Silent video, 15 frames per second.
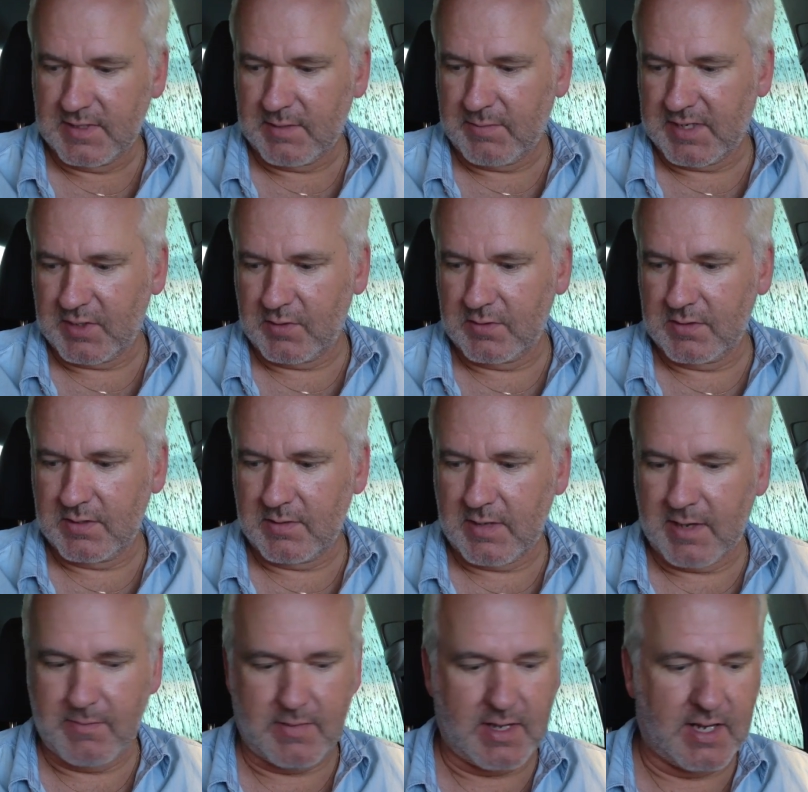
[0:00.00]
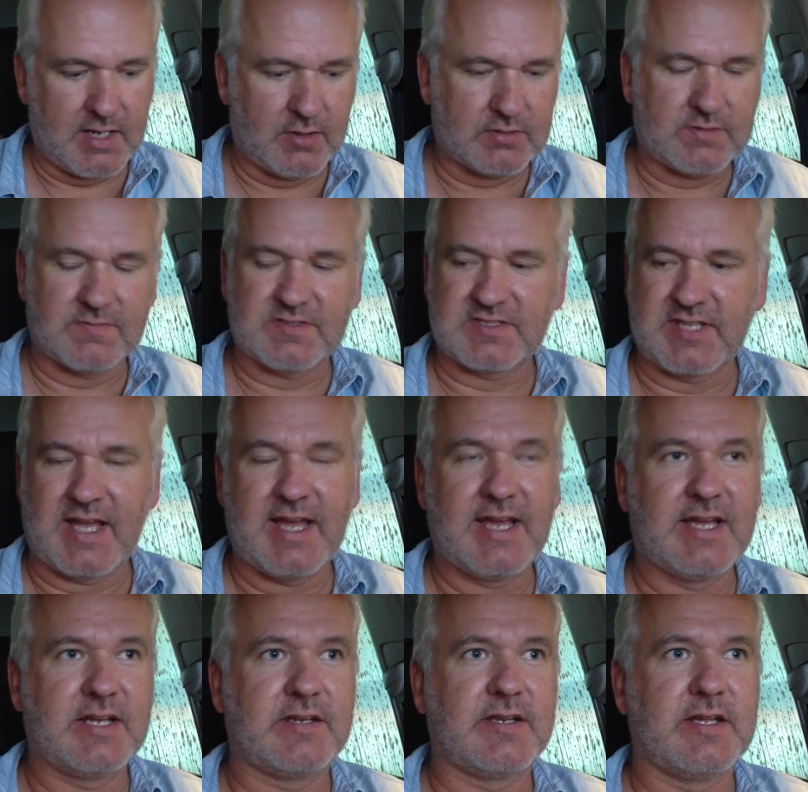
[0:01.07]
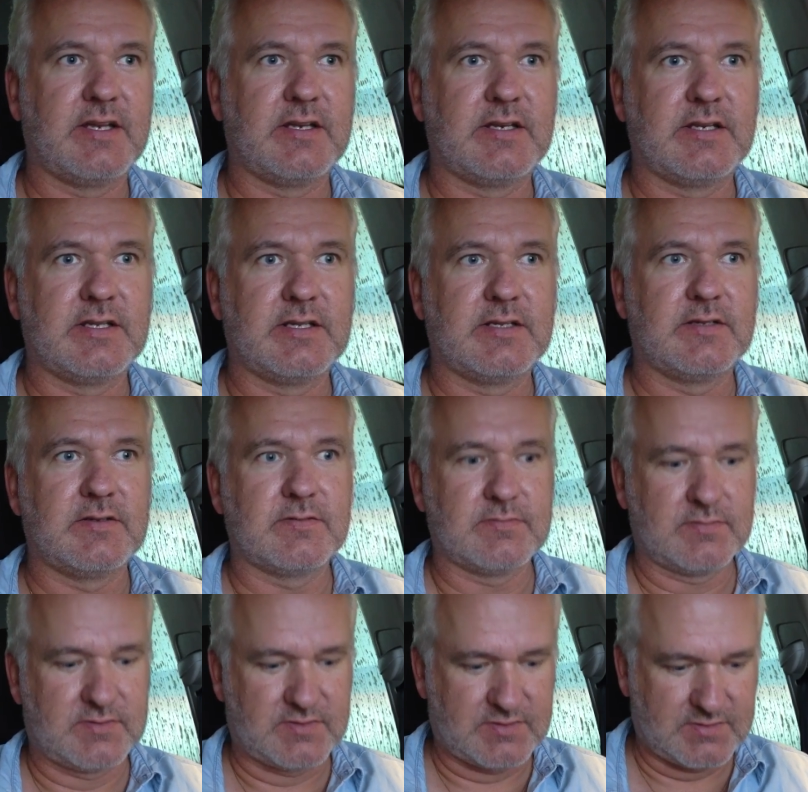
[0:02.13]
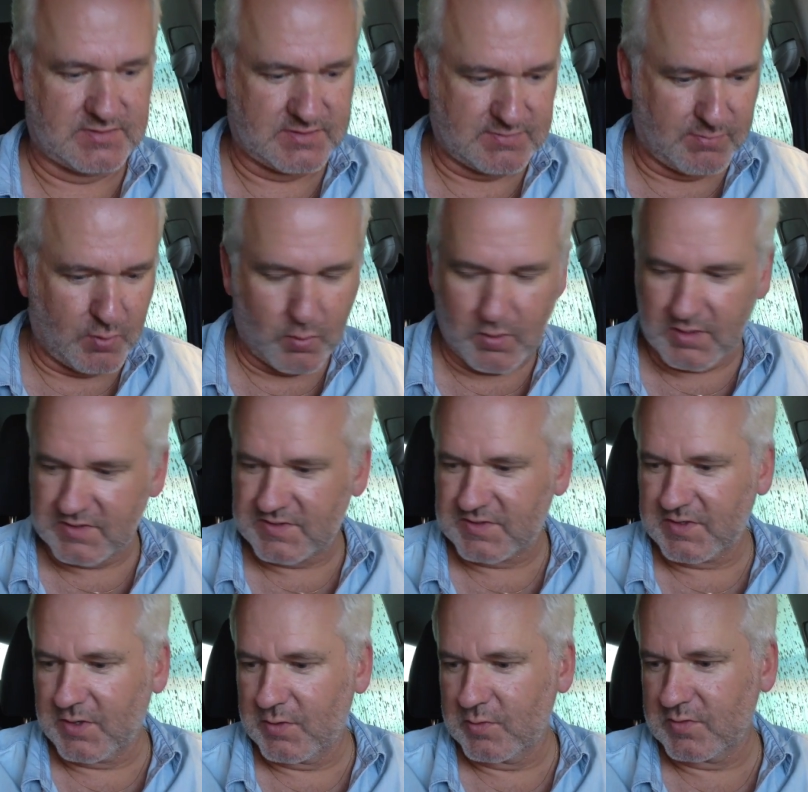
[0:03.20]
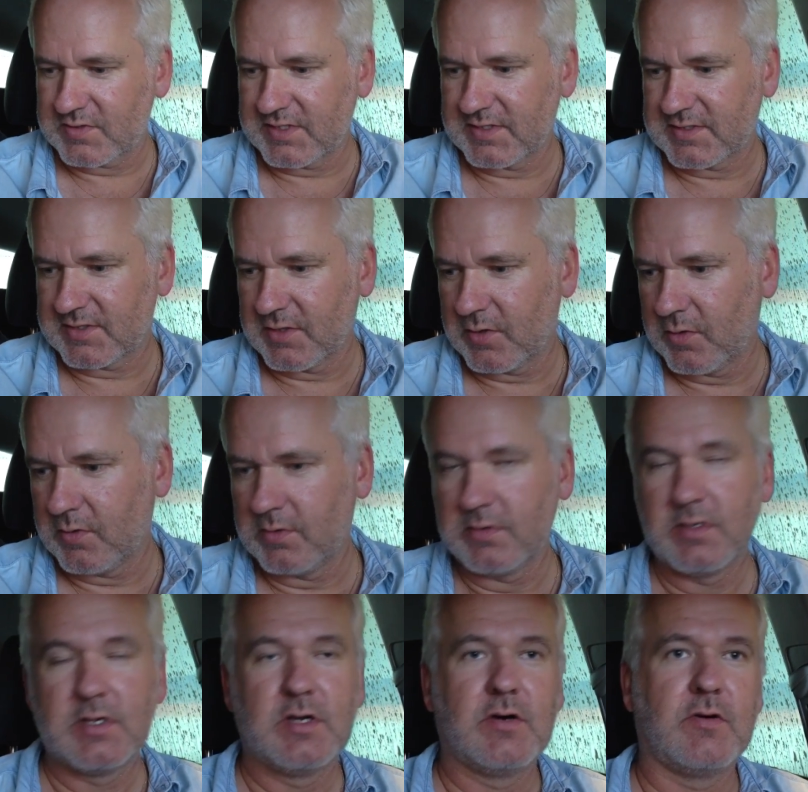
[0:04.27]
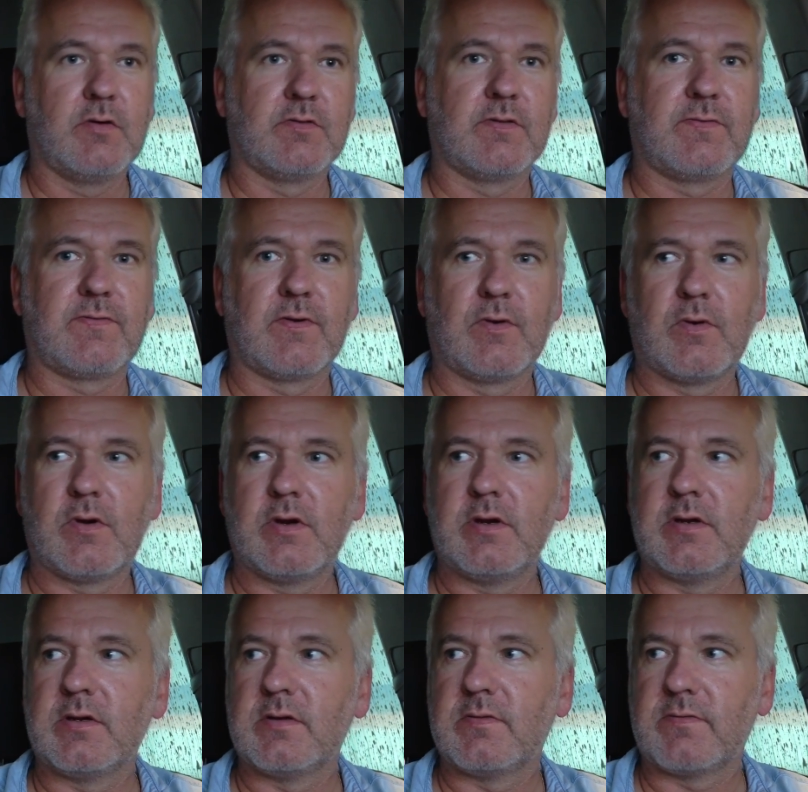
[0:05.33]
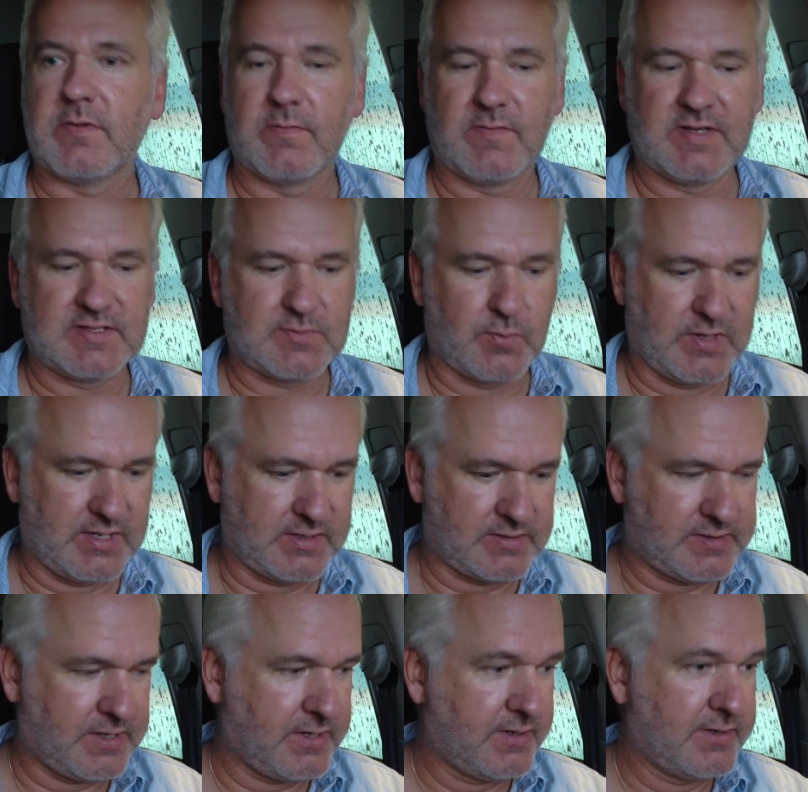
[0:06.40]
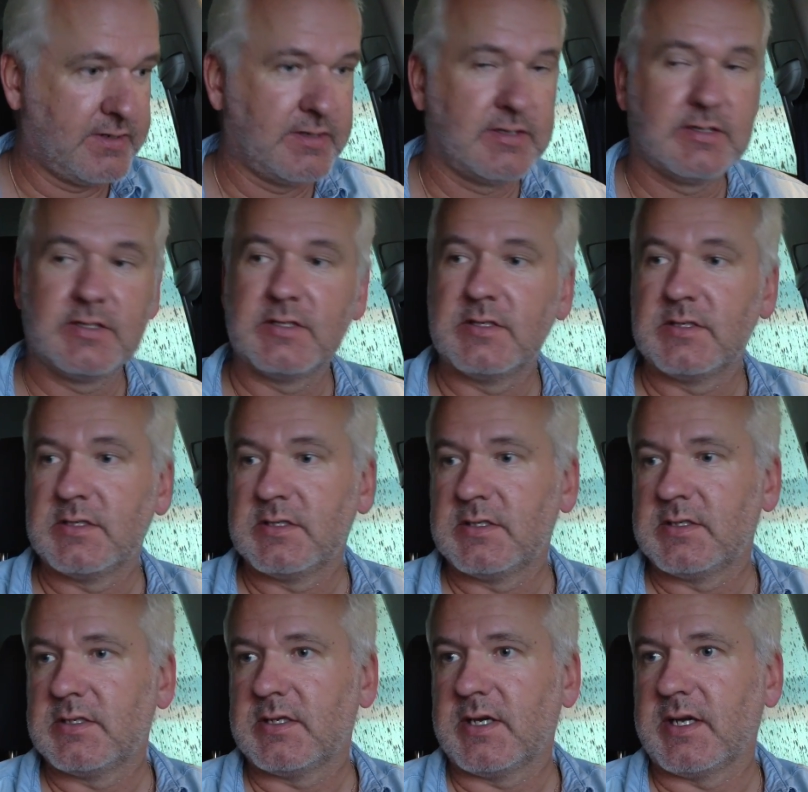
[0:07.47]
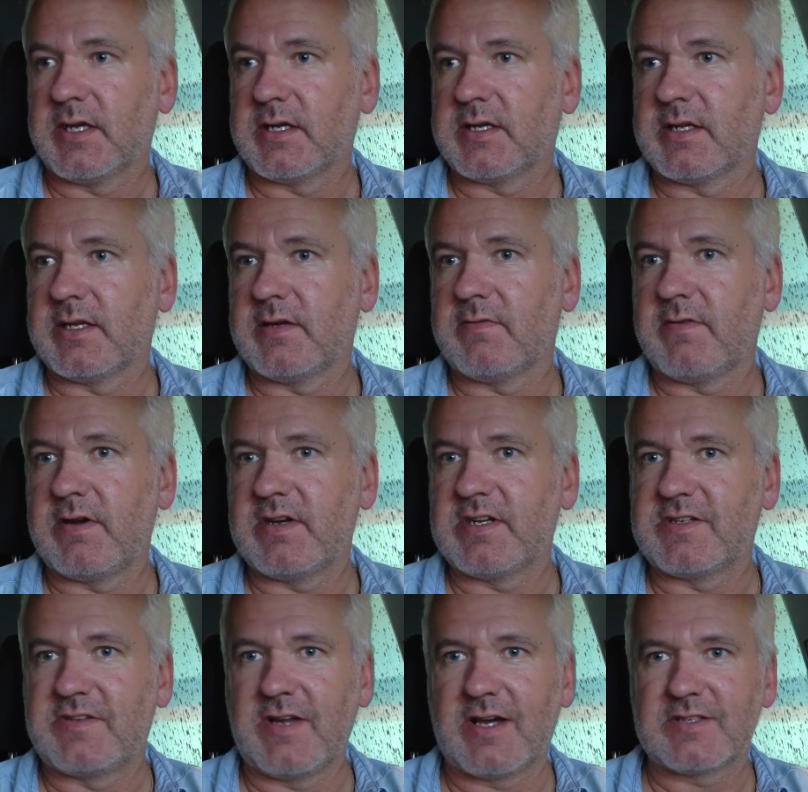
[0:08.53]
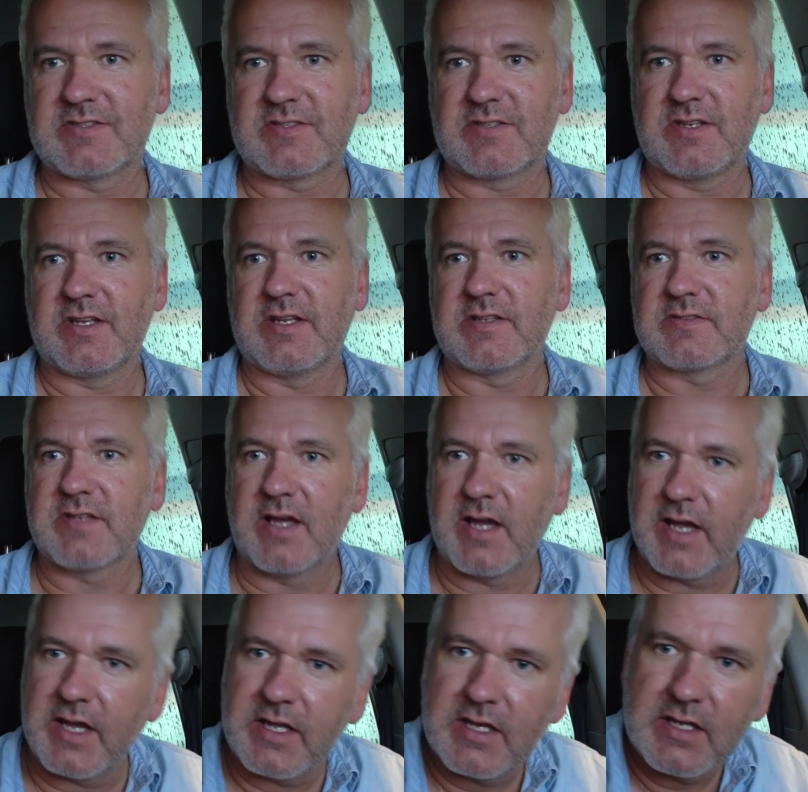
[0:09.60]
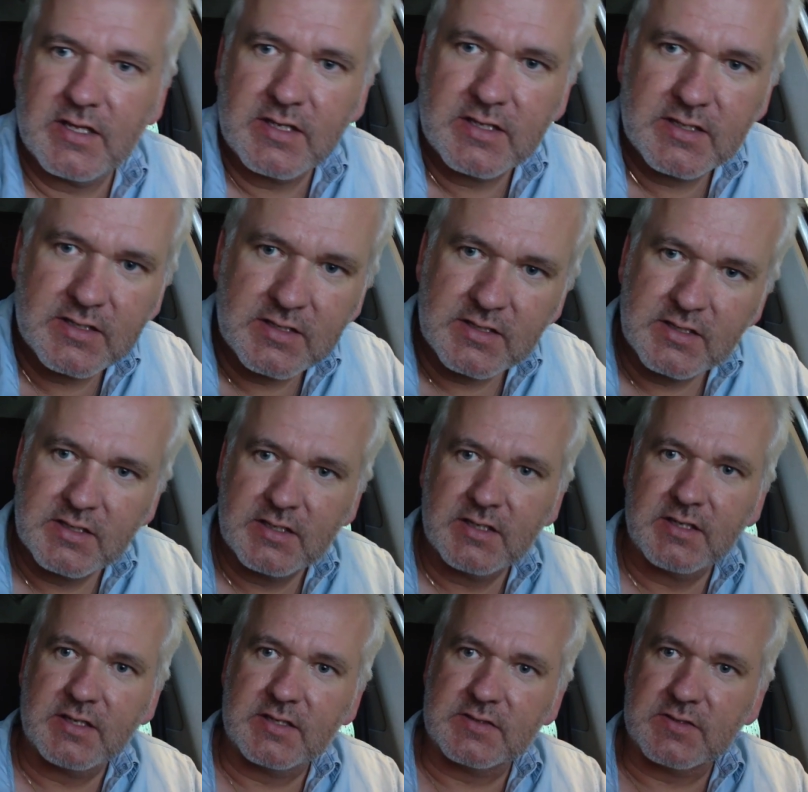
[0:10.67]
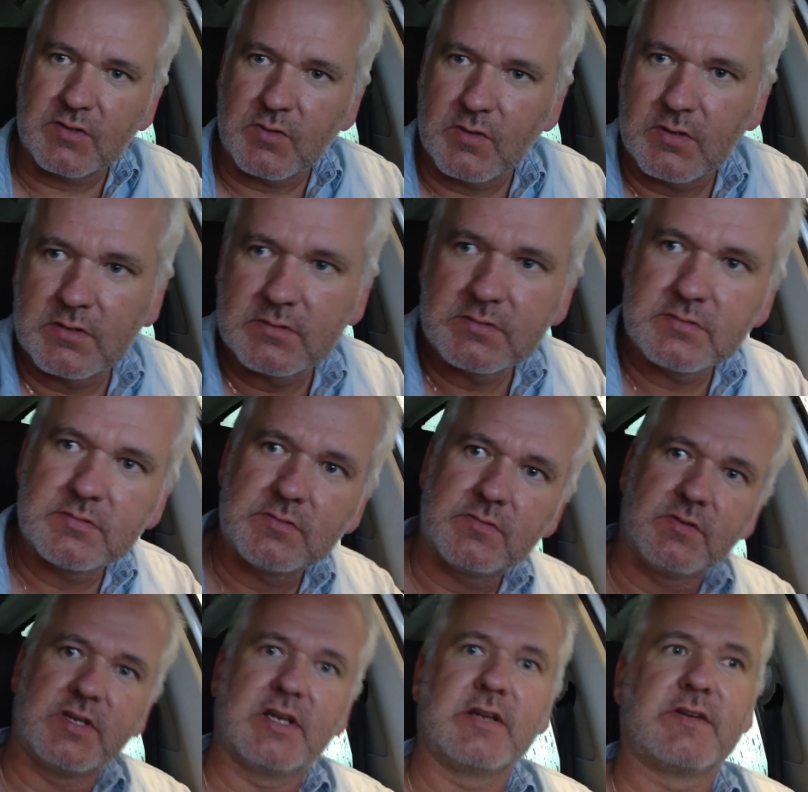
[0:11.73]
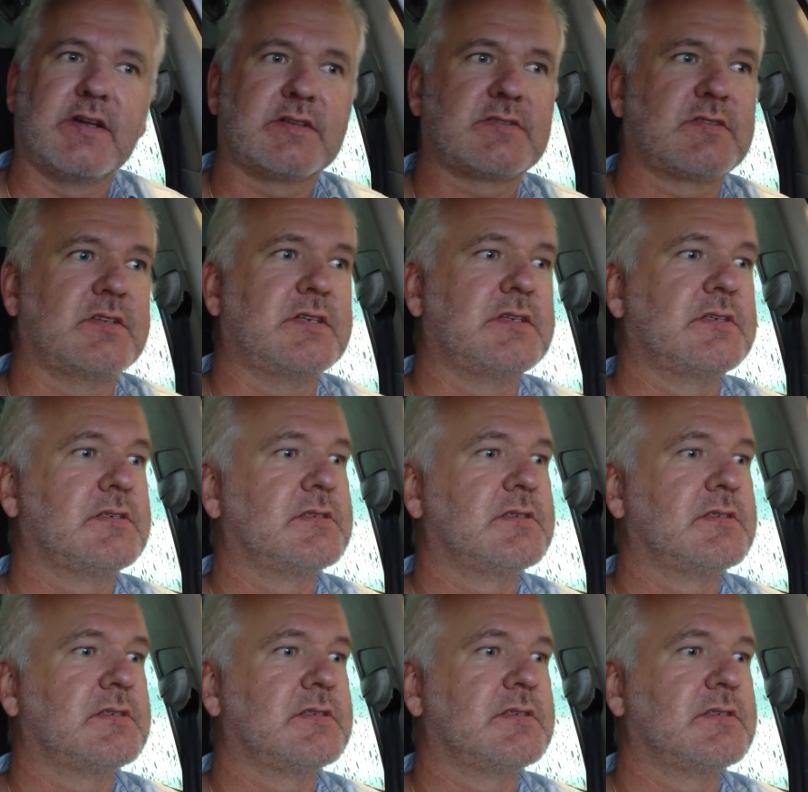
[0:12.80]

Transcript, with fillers: about um, a lot of sand and uh, small stones and so on the floor from this winter, and uh, very dusty inside and so on, really dusty.